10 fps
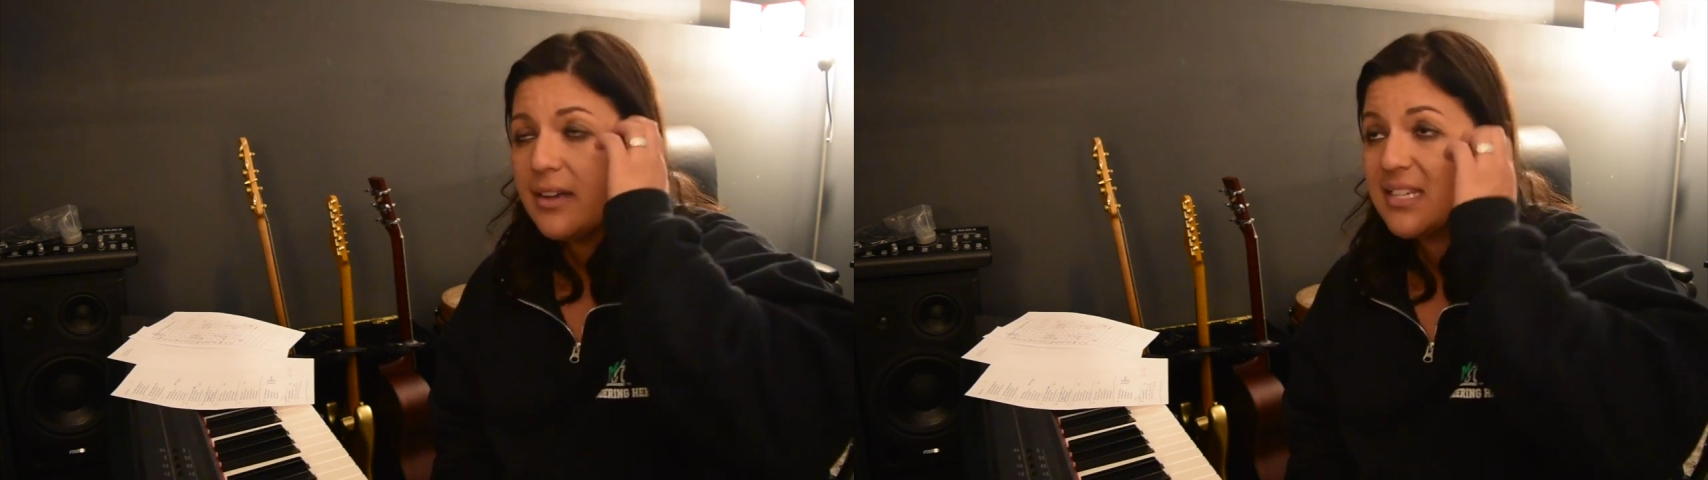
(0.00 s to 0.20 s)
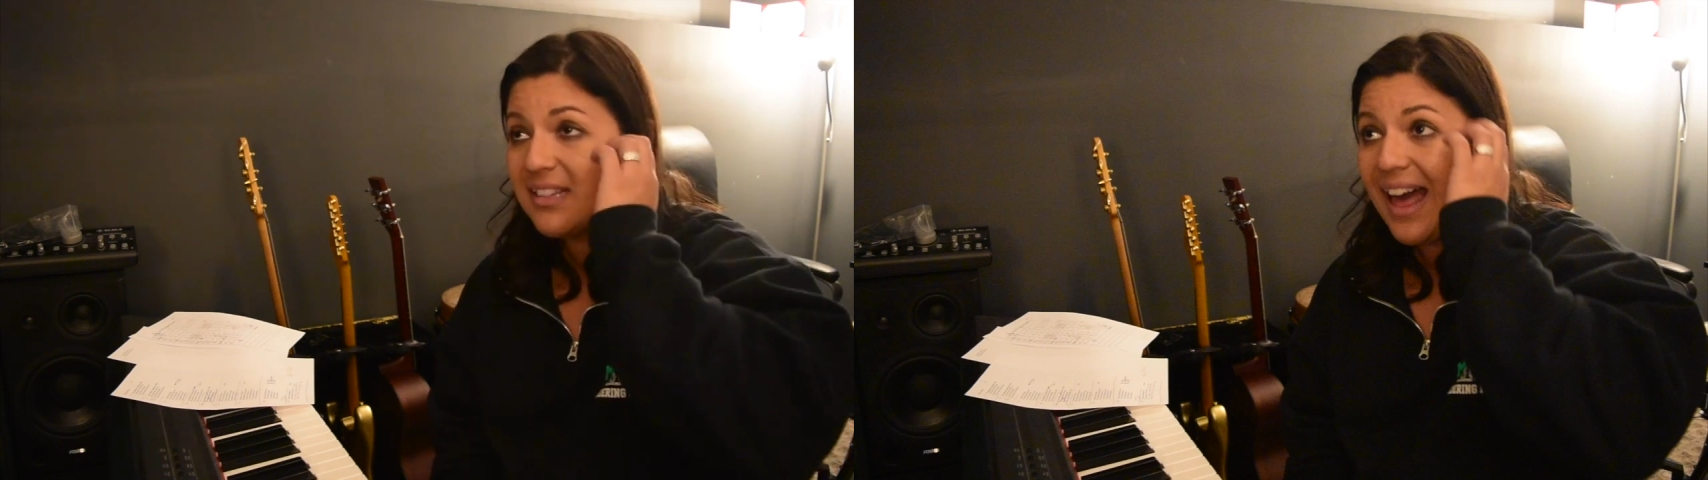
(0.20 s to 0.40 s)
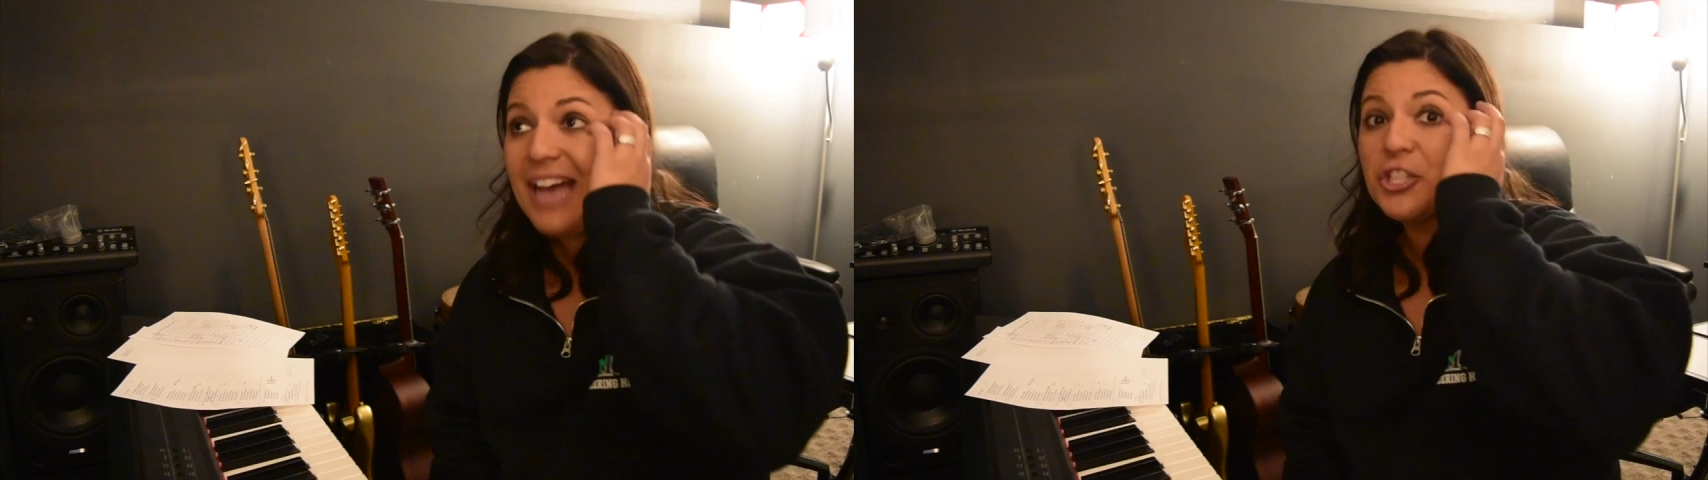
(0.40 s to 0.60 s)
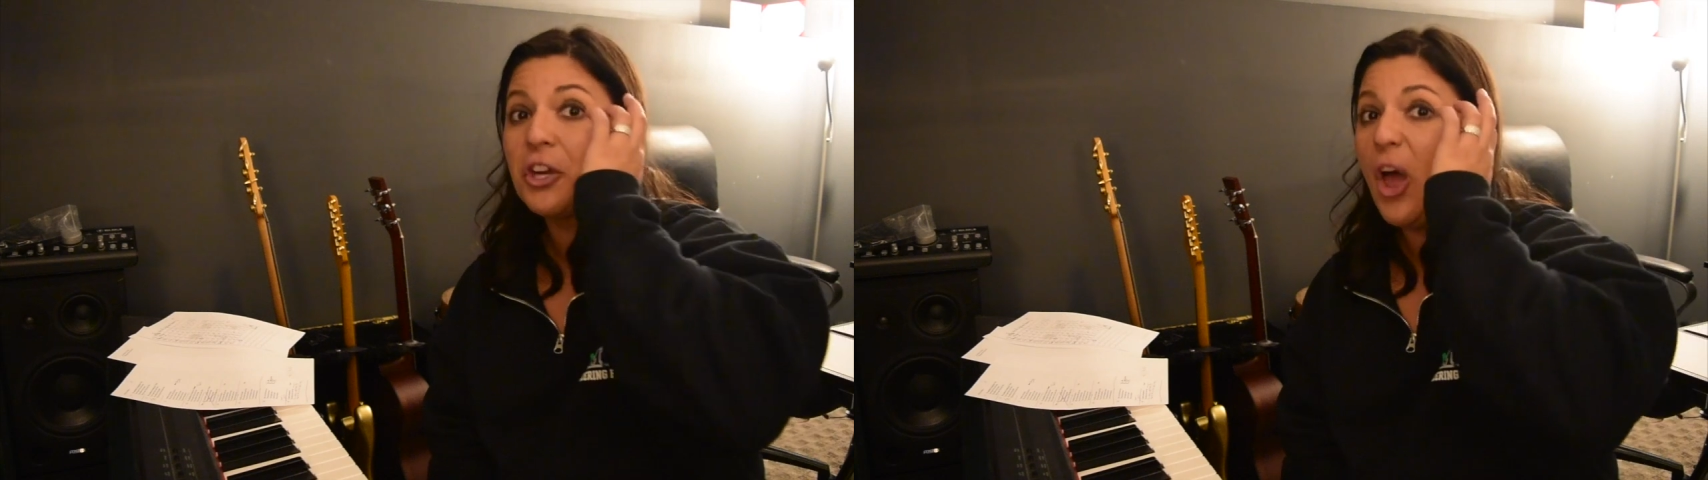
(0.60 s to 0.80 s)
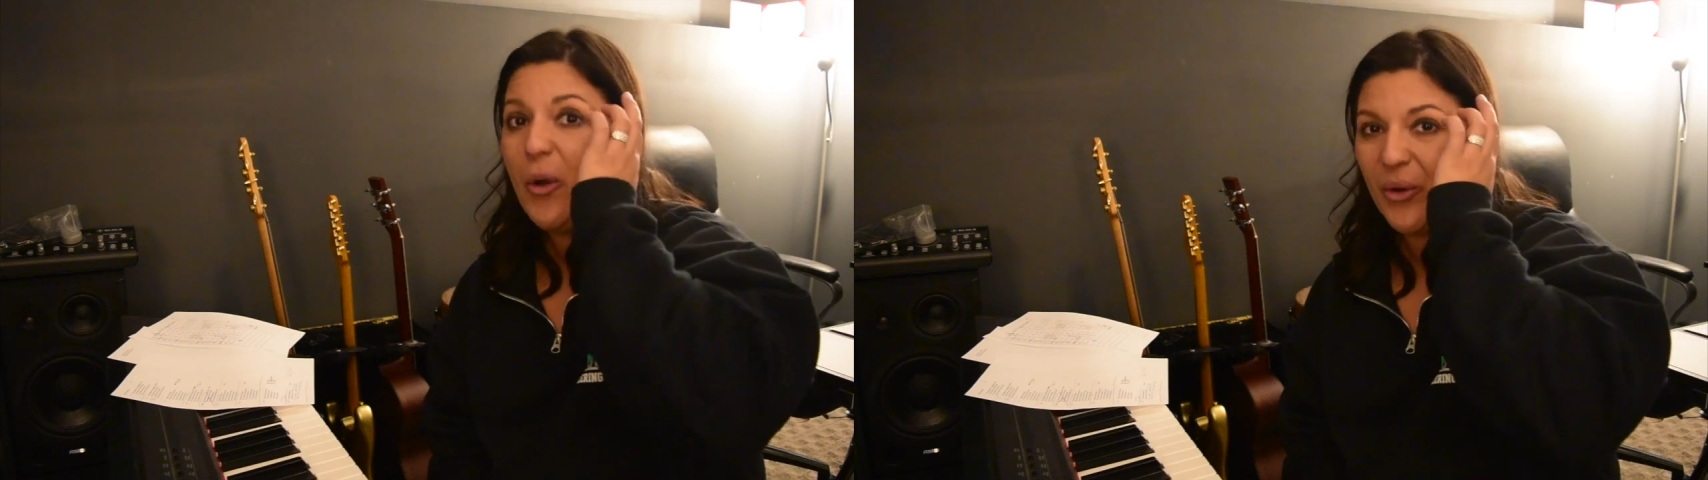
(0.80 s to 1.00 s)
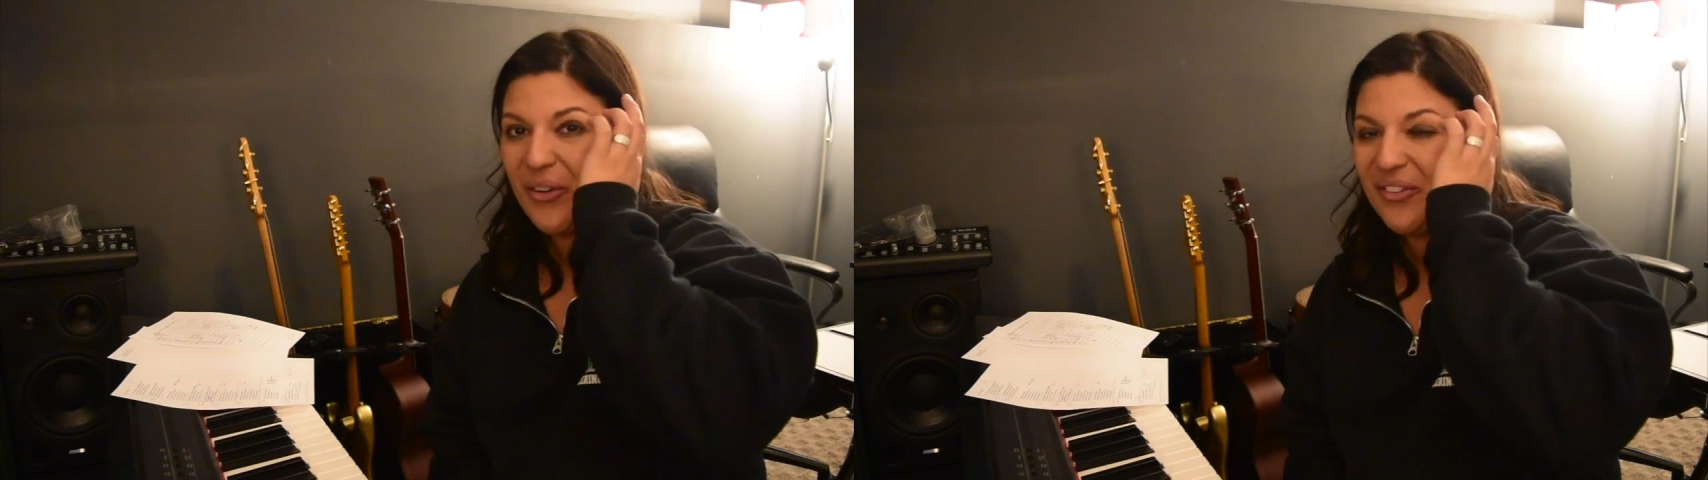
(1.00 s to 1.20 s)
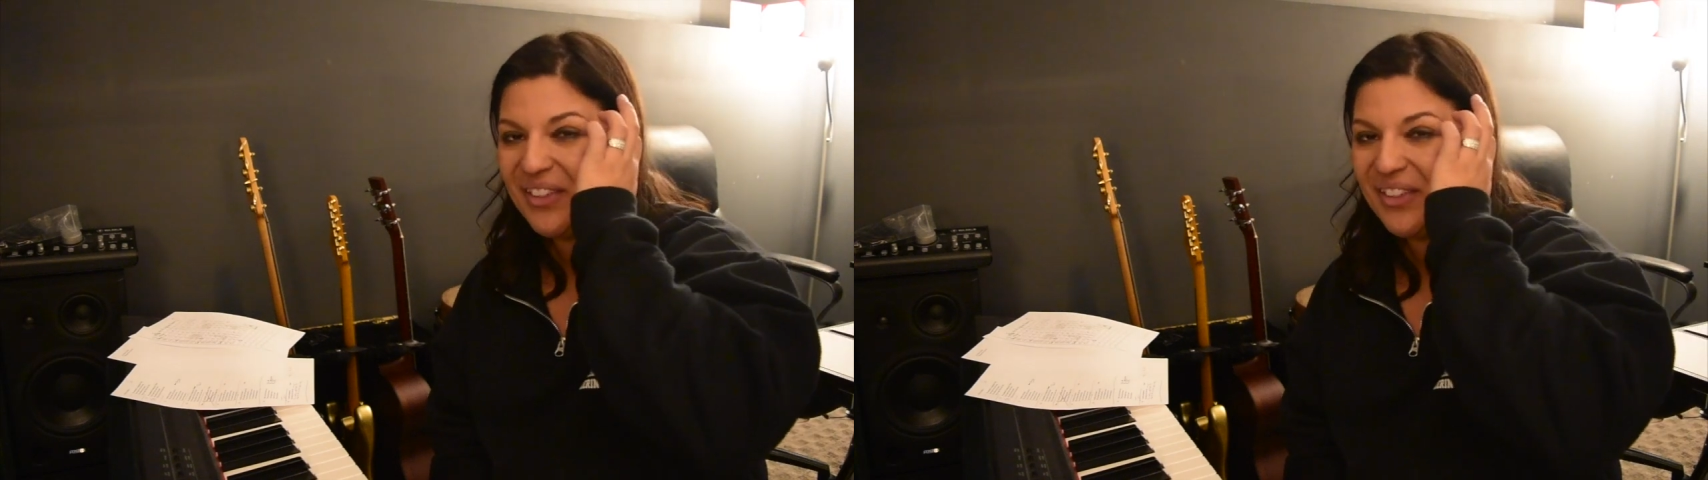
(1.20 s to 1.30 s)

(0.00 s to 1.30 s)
slash lower